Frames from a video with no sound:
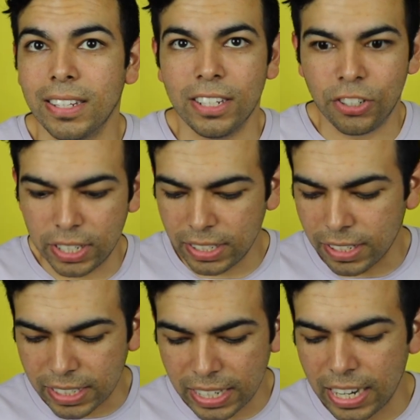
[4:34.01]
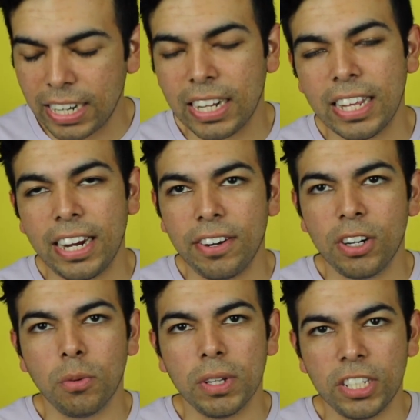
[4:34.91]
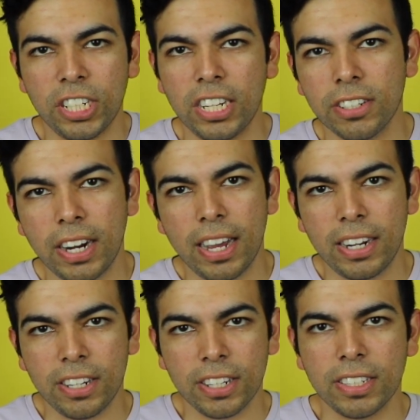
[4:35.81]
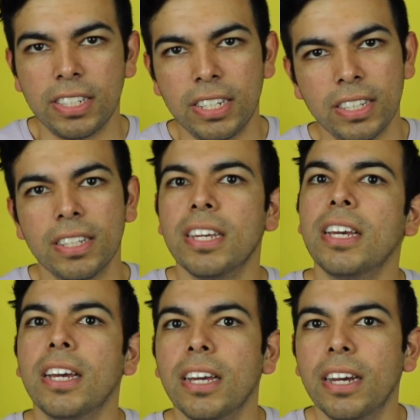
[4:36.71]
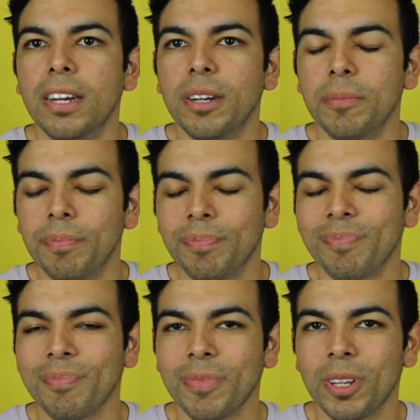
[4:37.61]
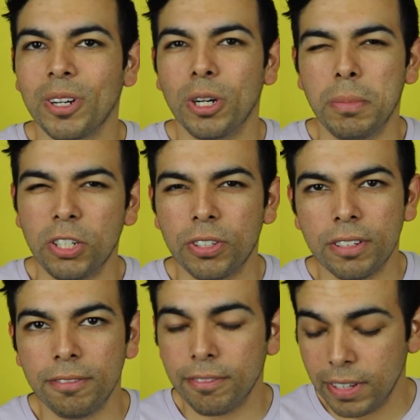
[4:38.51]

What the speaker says: The dress looks netted in the area where the chains are at, and you can see her midriff.